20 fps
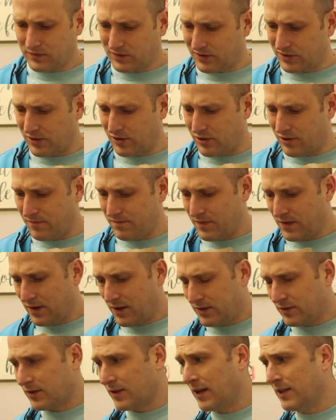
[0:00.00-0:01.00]
So
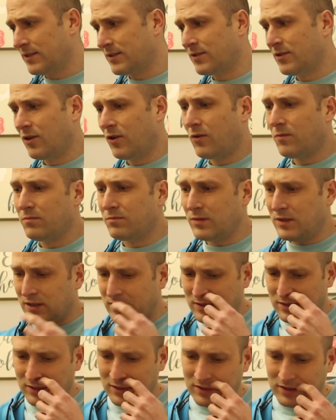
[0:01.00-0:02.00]
you guys know me
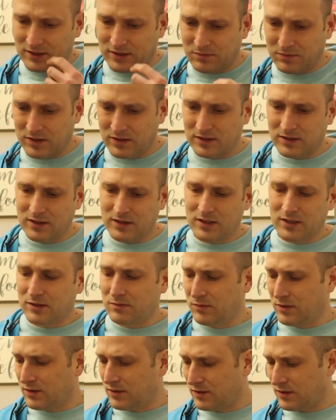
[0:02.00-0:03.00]
and
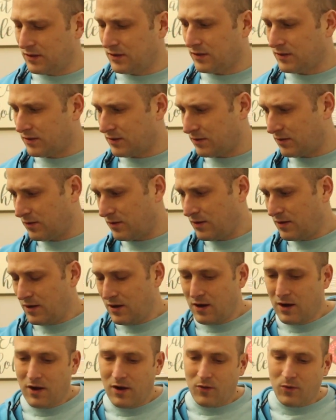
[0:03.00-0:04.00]
deals. So
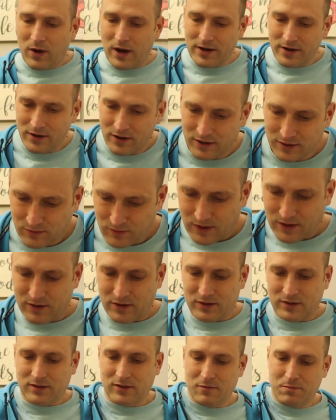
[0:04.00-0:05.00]
why not? Why
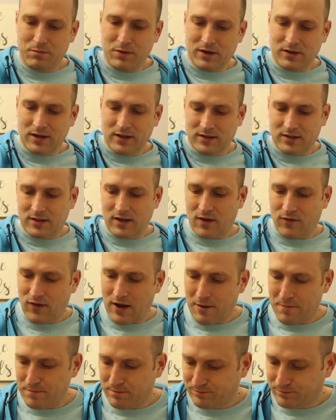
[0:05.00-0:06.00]
not? So pick that stuff
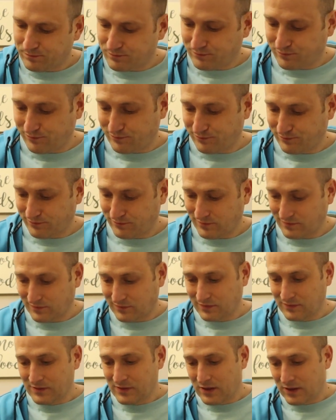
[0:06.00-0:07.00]
up.
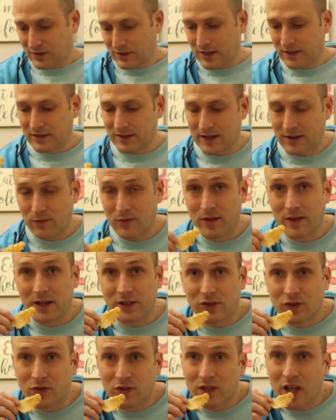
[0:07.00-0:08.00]
Let's get with the
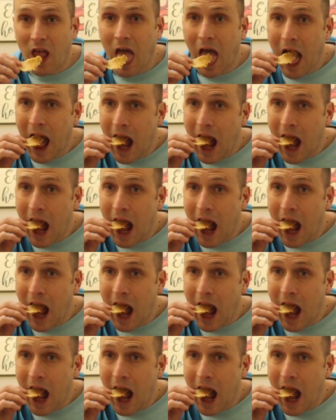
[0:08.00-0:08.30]
nachos.